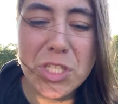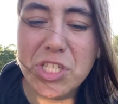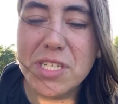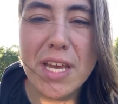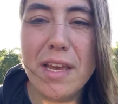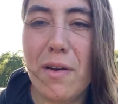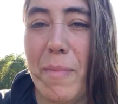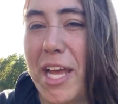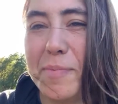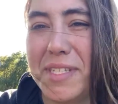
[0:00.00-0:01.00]
just
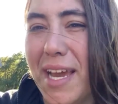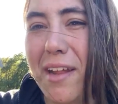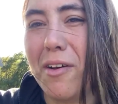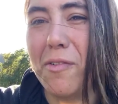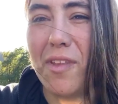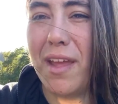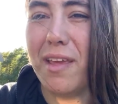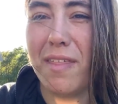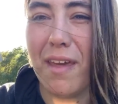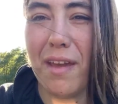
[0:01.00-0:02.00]
mashed potatoes,
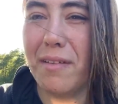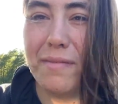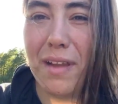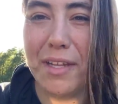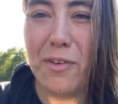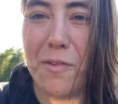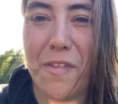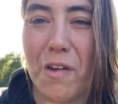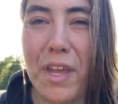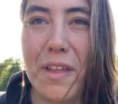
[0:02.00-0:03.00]
anything I'd cold
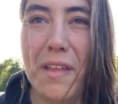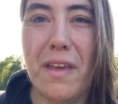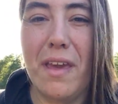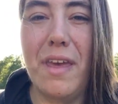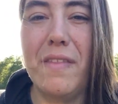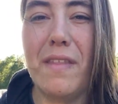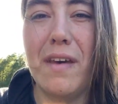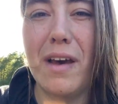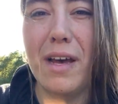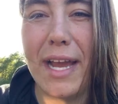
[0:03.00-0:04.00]
soak in
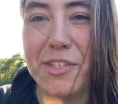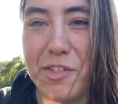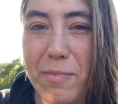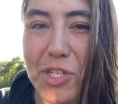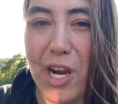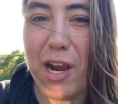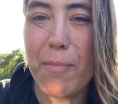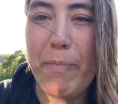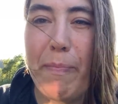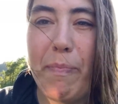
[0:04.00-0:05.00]
the ice cream
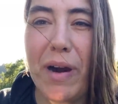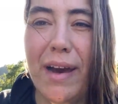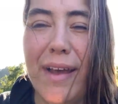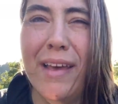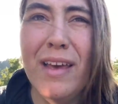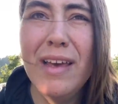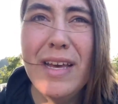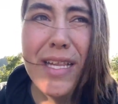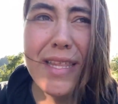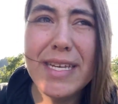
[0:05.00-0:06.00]
jar. But
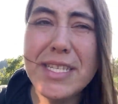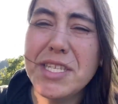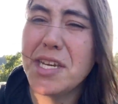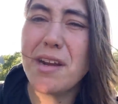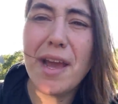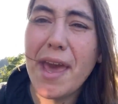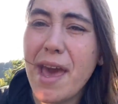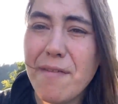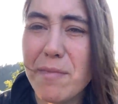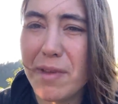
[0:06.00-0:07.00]
this year I
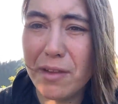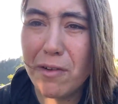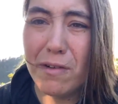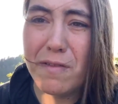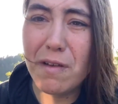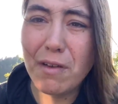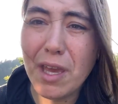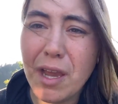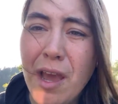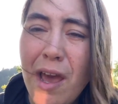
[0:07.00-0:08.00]
haven't been cold
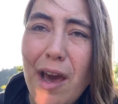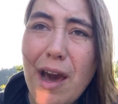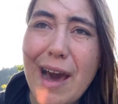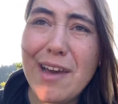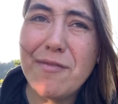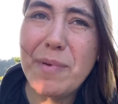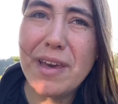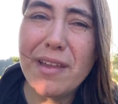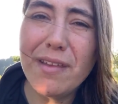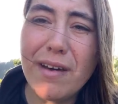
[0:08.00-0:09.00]
soaking. I've
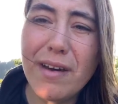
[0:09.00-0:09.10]
been